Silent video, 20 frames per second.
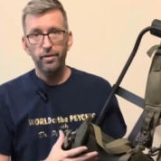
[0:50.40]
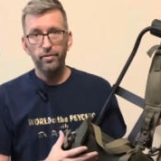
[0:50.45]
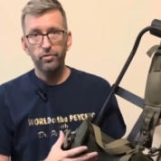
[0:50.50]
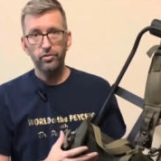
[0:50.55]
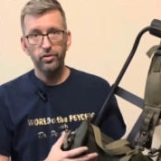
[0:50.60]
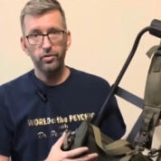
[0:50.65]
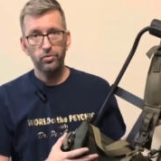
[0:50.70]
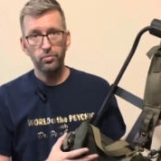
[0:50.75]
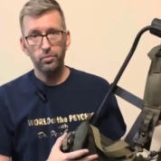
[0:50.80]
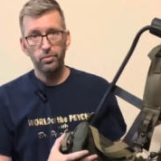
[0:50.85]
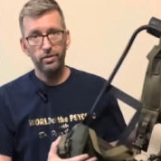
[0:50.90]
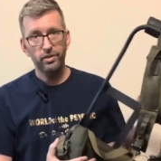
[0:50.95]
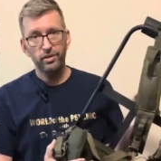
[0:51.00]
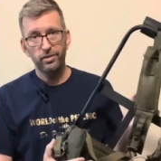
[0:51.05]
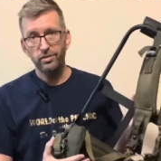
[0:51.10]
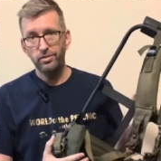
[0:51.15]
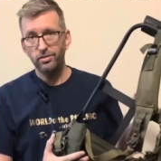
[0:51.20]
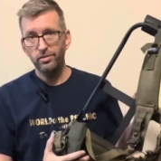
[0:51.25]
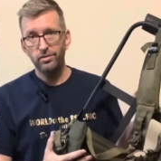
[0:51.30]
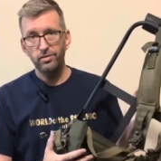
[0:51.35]
this
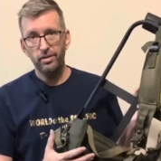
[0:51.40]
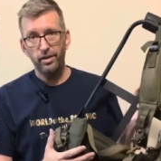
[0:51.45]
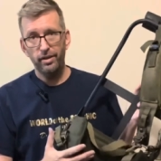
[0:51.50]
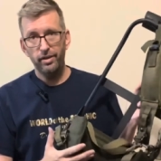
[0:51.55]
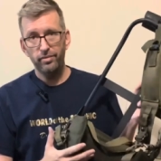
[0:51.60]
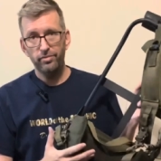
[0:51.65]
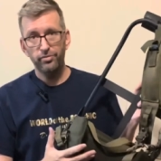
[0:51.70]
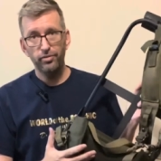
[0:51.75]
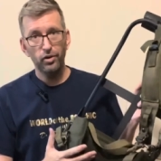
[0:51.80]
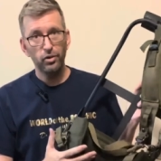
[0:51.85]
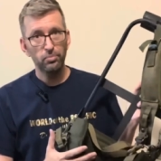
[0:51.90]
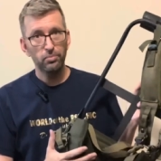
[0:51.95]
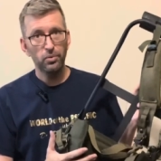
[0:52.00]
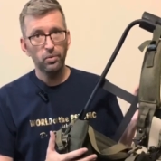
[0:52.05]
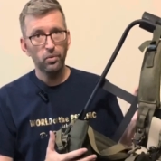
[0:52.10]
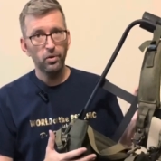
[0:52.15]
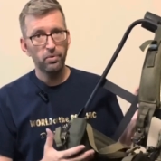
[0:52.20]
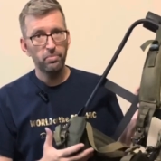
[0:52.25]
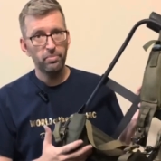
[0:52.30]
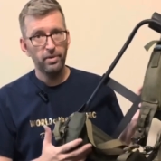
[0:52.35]
was a foam
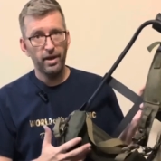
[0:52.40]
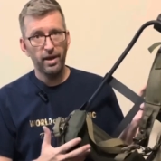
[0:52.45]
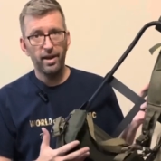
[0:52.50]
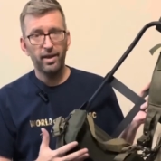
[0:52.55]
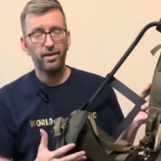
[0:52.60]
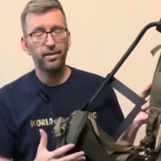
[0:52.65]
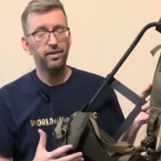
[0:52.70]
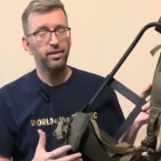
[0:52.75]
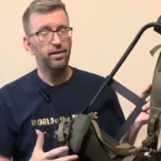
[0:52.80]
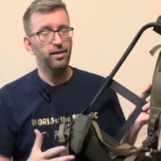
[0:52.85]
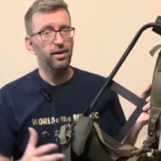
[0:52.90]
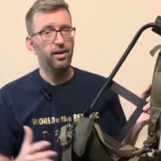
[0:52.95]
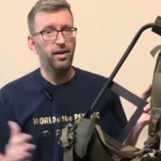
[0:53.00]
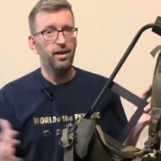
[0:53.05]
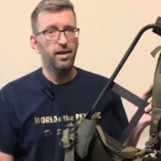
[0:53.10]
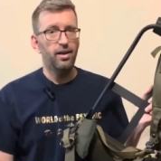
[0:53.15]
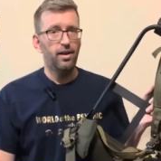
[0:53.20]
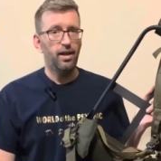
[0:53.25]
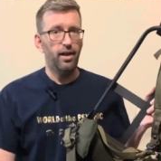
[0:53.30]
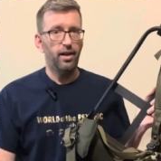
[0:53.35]
core pack
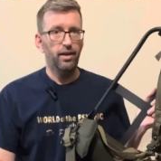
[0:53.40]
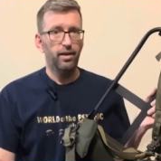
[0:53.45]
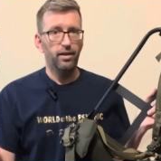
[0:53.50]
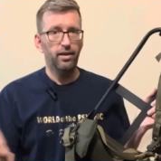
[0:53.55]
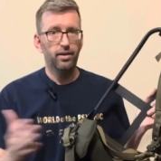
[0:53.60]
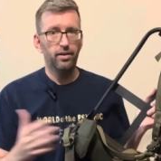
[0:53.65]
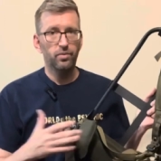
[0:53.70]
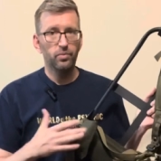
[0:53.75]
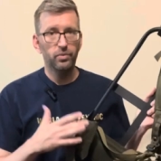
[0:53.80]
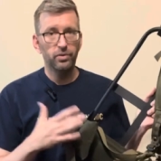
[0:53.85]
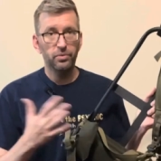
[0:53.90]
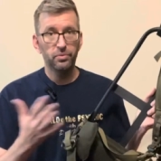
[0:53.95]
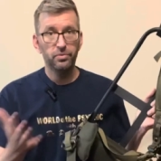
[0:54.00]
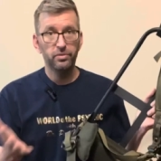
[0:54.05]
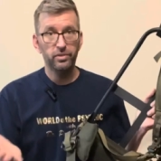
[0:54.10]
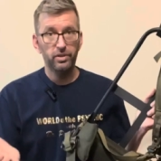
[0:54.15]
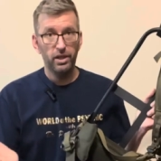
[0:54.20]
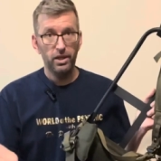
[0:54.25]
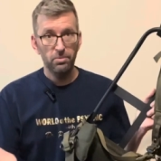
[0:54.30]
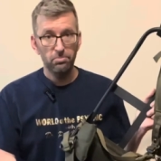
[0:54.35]
and when it was
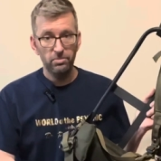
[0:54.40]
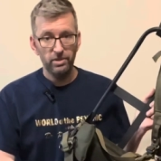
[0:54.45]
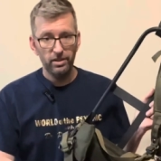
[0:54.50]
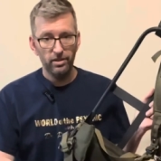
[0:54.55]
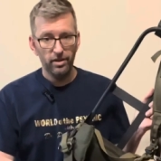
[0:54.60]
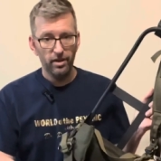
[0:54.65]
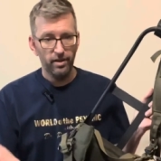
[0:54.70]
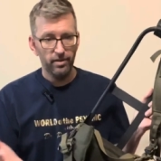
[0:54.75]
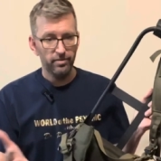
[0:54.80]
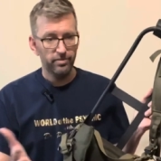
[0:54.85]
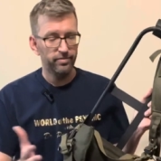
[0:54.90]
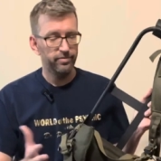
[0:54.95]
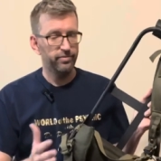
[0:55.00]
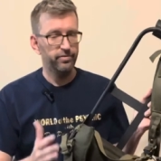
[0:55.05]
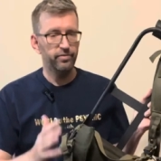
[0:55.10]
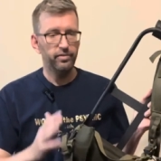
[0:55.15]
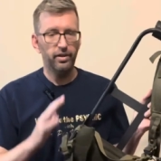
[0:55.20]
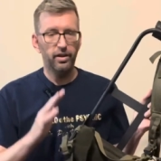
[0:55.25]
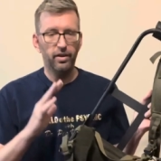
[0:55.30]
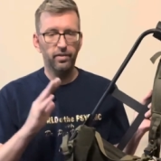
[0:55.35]
an MDF
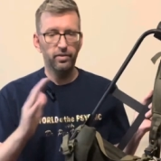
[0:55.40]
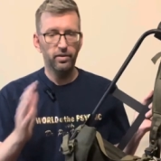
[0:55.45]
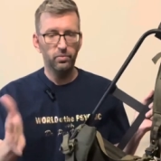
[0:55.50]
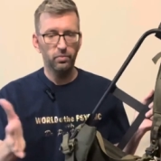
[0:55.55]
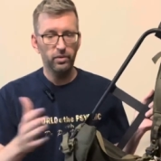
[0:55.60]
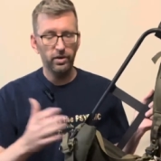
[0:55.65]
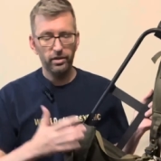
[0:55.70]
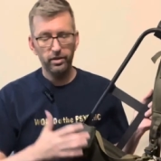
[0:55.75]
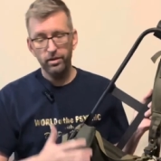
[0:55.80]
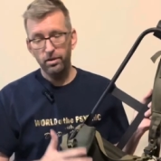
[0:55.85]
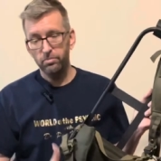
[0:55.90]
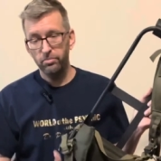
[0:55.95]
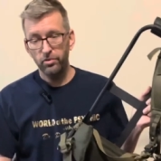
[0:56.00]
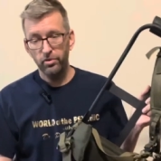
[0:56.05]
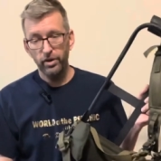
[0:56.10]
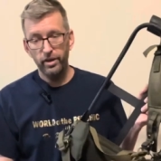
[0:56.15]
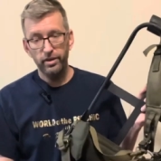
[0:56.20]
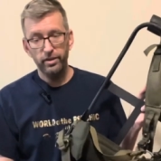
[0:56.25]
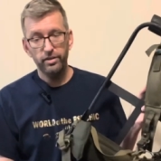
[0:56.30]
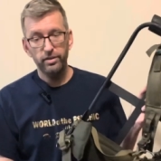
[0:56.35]
and then when I
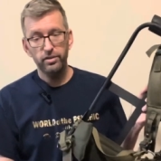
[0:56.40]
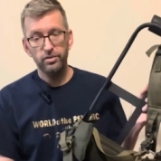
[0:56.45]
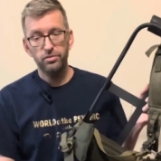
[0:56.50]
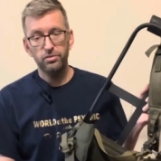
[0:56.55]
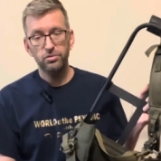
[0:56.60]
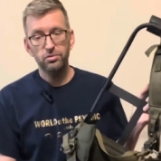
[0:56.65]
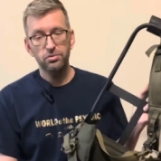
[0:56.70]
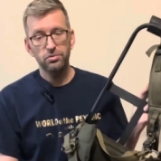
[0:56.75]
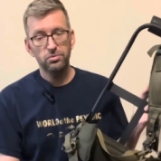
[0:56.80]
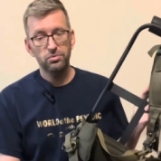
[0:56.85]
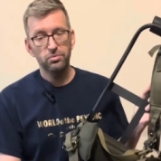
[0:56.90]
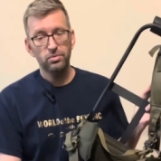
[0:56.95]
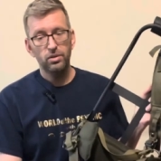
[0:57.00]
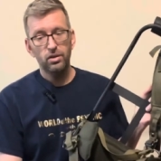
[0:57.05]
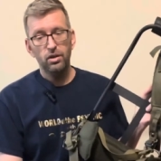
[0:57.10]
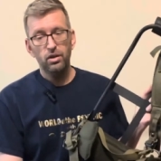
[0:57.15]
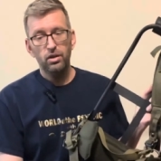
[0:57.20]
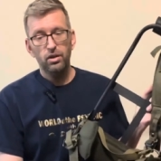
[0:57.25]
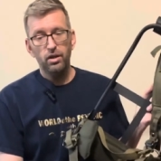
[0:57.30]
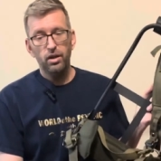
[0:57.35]
upgraded it to
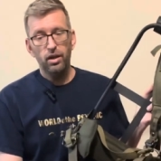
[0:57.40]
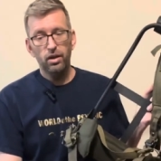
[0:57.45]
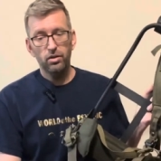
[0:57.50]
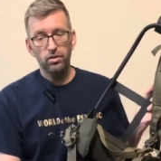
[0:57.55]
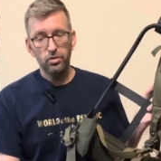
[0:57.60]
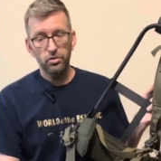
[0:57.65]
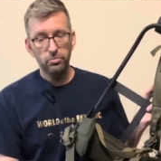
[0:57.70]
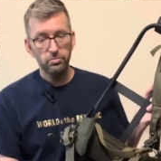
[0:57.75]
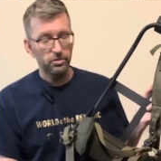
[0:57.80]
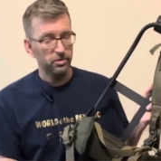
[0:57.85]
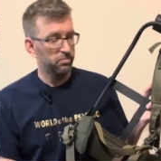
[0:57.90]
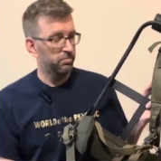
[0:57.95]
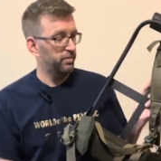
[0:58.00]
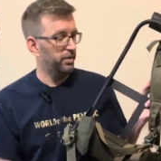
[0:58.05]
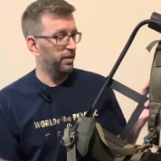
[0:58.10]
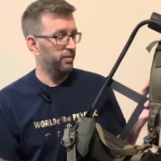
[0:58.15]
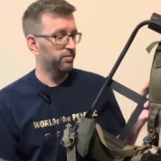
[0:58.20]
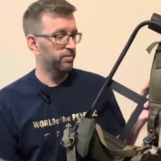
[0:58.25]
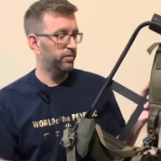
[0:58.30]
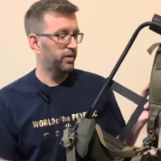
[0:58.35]
aluminum
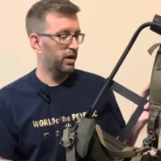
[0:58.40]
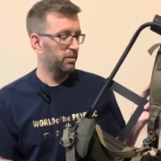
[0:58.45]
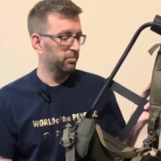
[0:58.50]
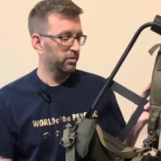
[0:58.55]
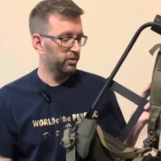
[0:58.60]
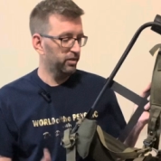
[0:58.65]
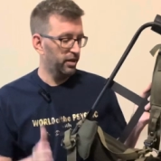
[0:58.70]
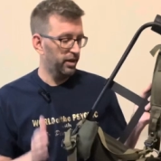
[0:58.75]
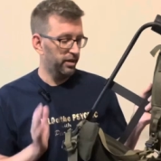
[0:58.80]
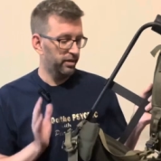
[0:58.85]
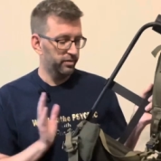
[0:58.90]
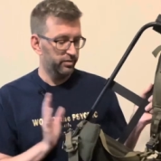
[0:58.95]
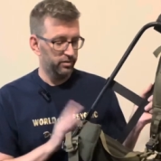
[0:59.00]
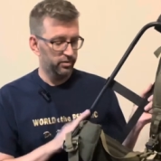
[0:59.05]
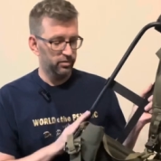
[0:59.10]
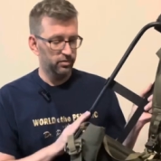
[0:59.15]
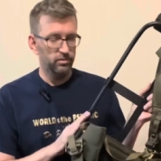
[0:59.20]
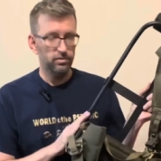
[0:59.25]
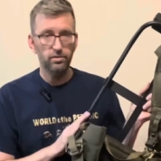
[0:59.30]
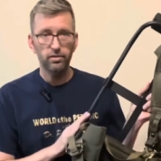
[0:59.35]
and
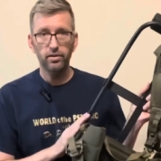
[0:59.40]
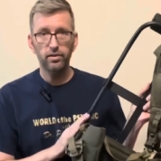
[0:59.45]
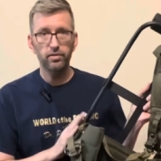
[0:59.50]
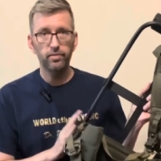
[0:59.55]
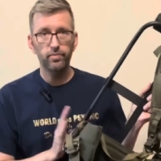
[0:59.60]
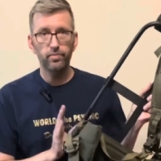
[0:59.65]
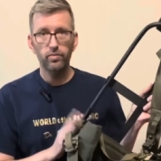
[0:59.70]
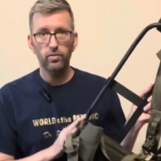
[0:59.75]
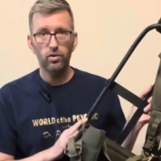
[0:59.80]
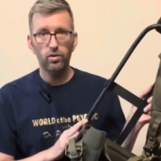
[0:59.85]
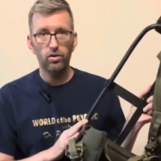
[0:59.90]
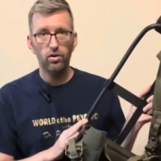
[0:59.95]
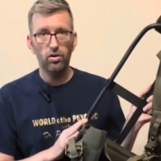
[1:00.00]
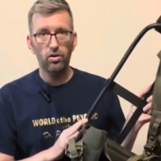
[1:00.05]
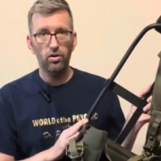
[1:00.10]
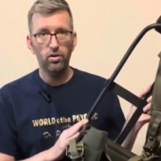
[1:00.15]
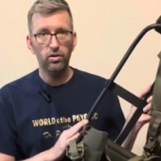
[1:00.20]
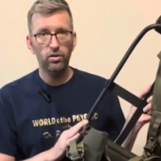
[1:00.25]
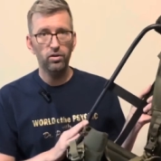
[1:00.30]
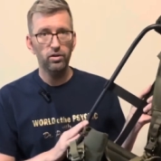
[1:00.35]
fiberglass
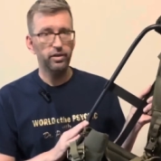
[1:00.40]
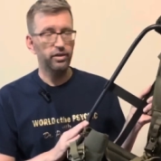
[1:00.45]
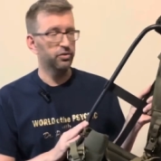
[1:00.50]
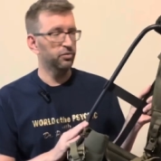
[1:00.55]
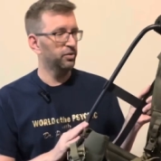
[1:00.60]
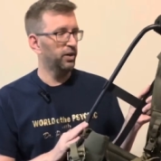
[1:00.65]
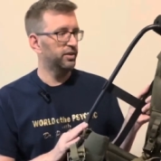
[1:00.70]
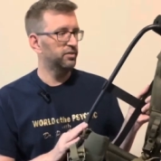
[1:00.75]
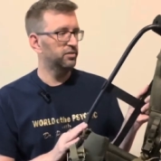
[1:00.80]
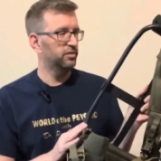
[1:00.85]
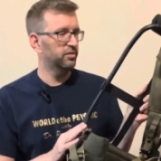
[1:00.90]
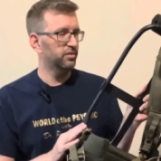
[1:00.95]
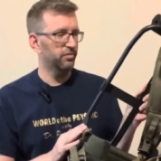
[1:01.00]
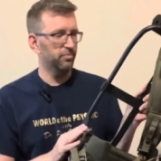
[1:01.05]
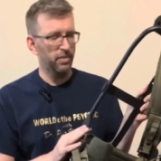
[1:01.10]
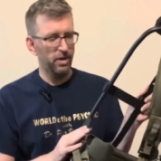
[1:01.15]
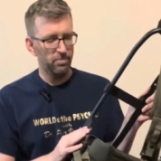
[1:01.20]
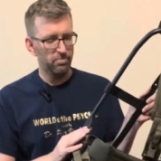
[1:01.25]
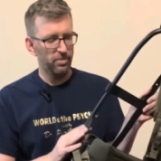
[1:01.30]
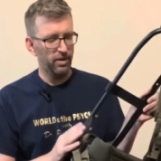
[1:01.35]
all iterations of
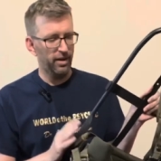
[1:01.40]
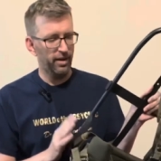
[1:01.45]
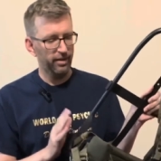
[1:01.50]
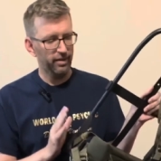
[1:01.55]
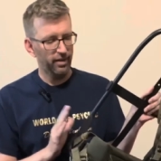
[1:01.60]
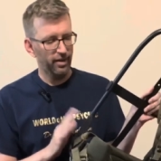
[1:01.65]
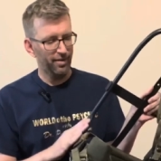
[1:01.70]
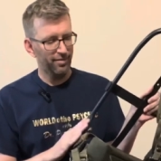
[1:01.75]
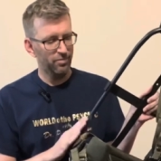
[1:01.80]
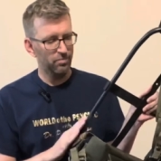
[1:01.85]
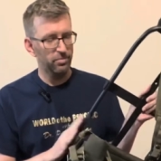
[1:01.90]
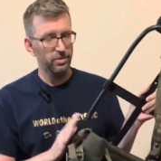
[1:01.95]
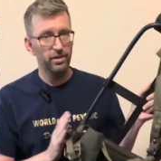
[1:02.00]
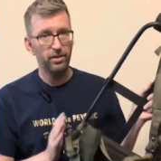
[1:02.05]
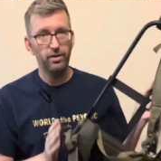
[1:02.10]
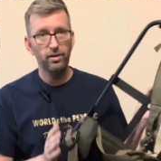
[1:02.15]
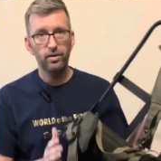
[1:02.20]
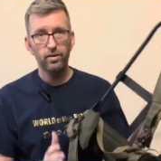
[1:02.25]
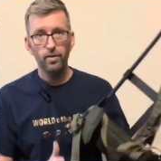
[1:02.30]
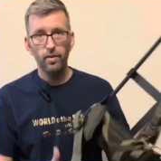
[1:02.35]
my pack have
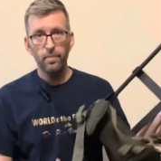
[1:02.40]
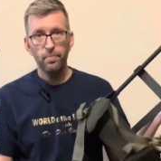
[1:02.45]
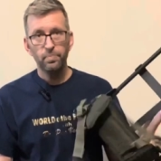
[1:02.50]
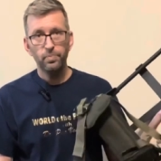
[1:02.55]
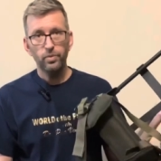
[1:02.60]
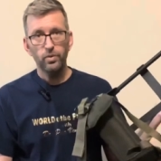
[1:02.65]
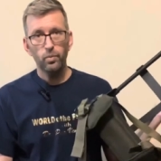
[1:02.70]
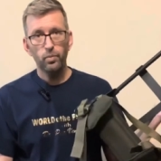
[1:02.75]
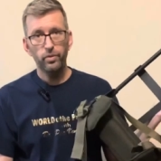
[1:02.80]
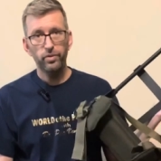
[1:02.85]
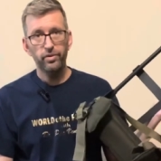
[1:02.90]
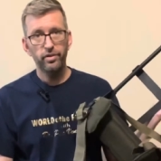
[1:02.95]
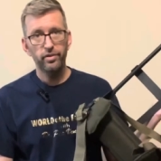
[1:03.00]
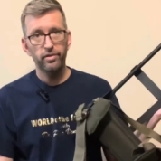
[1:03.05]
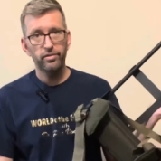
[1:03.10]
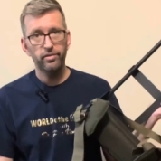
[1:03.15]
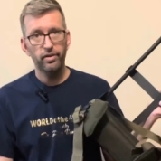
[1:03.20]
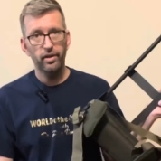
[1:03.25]
been with this